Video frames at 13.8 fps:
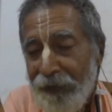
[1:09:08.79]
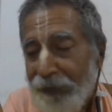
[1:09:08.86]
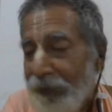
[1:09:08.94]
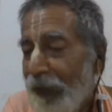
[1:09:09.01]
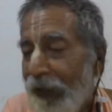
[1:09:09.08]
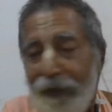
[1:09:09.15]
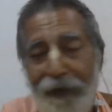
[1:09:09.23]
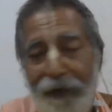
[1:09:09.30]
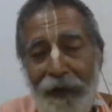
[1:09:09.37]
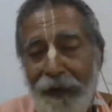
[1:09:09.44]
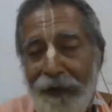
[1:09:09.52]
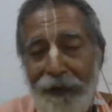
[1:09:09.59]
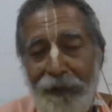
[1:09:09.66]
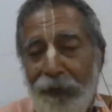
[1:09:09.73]
they are
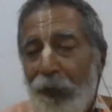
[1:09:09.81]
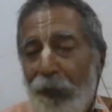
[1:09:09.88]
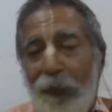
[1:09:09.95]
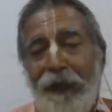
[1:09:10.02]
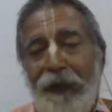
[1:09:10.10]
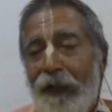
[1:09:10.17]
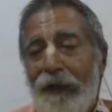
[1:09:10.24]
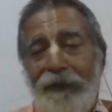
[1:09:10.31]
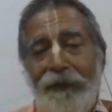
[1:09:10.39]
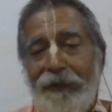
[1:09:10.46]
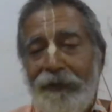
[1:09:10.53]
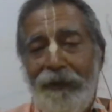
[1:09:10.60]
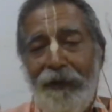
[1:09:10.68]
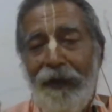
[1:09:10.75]
crying, nobody else
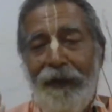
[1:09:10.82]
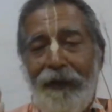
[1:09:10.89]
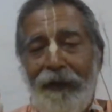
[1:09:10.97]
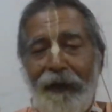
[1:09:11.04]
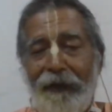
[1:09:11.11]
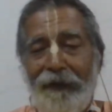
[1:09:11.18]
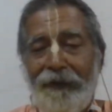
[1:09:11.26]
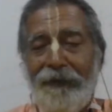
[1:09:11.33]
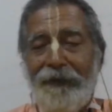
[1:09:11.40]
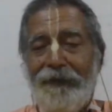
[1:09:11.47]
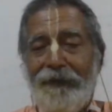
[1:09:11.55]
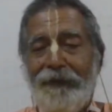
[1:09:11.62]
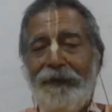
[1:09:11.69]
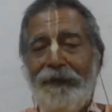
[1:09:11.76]
is crying,
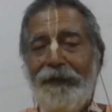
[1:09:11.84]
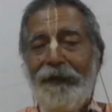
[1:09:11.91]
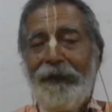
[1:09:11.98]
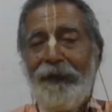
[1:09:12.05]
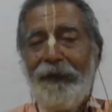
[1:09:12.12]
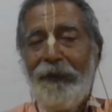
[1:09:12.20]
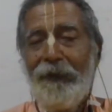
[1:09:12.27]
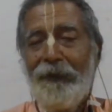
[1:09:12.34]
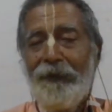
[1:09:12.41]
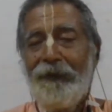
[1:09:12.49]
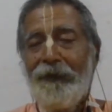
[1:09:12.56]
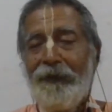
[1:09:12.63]
you know.